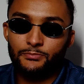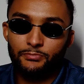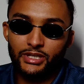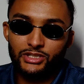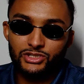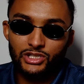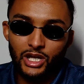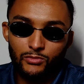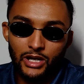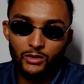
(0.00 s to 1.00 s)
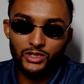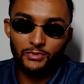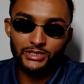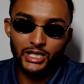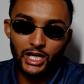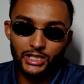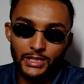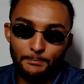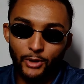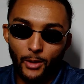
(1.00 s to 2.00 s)
Big shout out to my
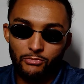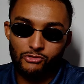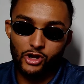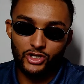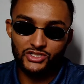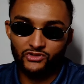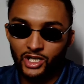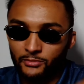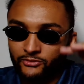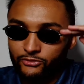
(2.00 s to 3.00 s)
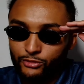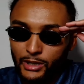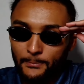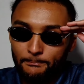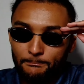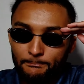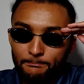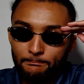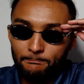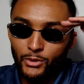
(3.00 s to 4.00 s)
doggy Barbaros for coming through and
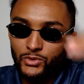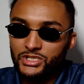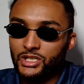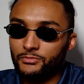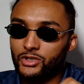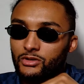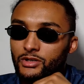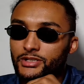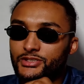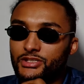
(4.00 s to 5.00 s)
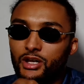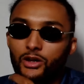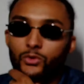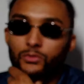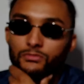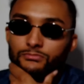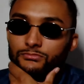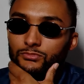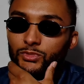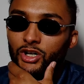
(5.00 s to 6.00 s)
boosting up the coin. So,
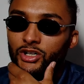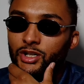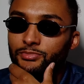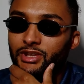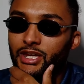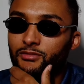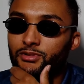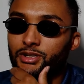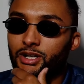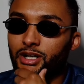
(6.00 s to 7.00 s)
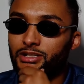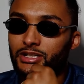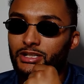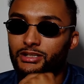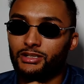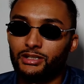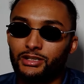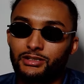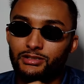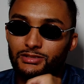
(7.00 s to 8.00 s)
we've got an update regarding
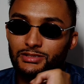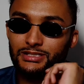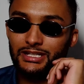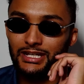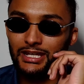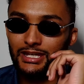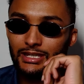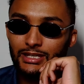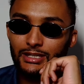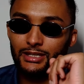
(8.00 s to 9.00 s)
the Zhilei